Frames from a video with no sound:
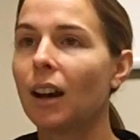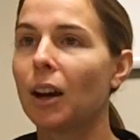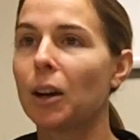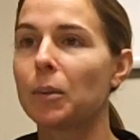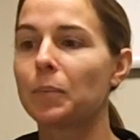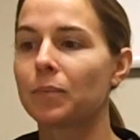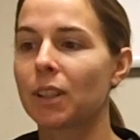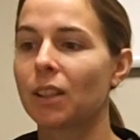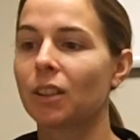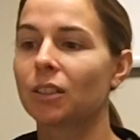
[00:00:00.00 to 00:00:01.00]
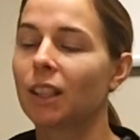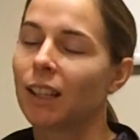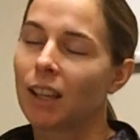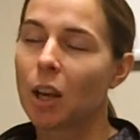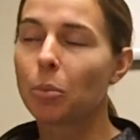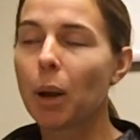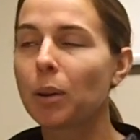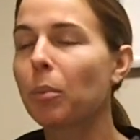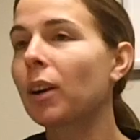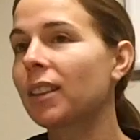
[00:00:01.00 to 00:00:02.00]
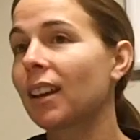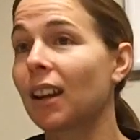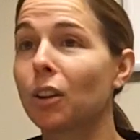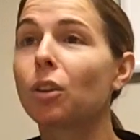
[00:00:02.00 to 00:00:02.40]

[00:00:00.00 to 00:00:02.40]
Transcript: um, you know, and probably part that got